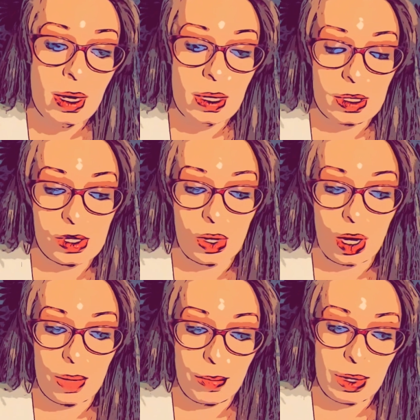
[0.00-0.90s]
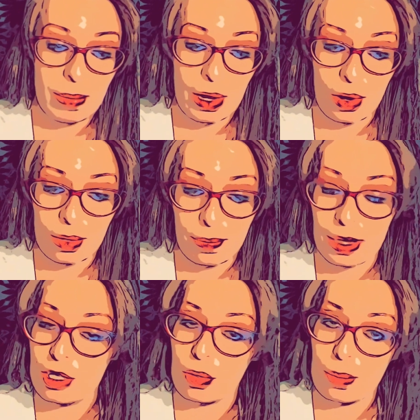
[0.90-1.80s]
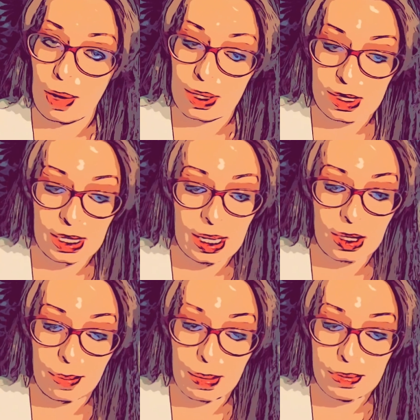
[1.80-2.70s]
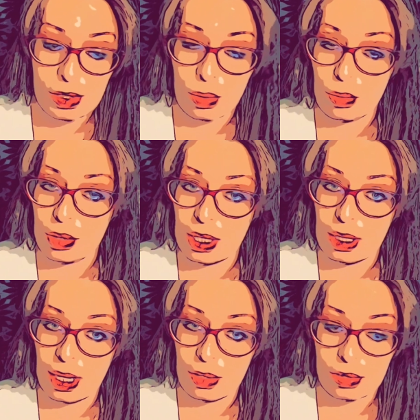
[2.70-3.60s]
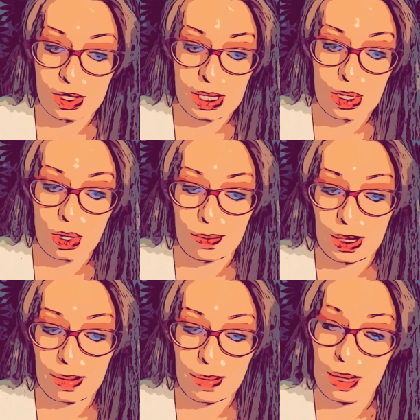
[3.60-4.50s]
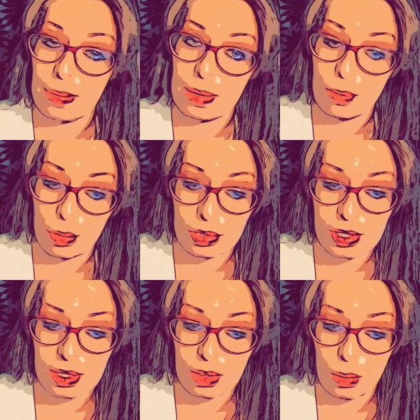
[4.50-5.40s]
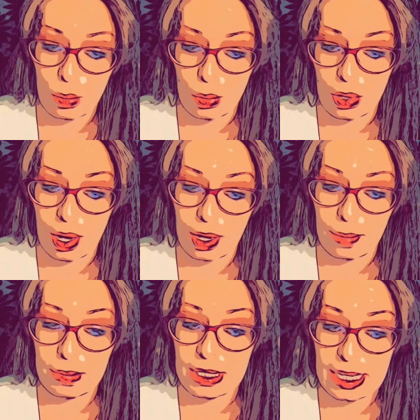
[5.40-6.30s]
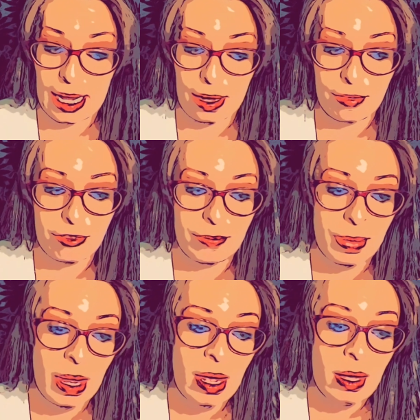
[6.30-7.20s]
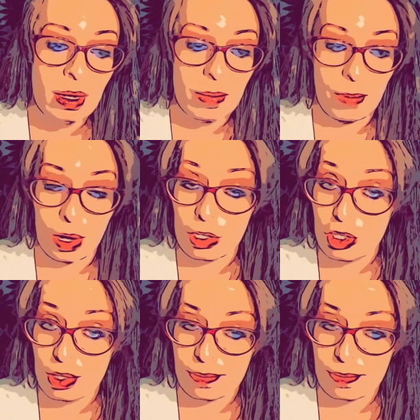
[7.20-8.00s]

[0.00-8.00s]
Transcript: The song Unbreak My Heart by Toni Braxton had come up, so the letters T or B may be important, or D, F. March,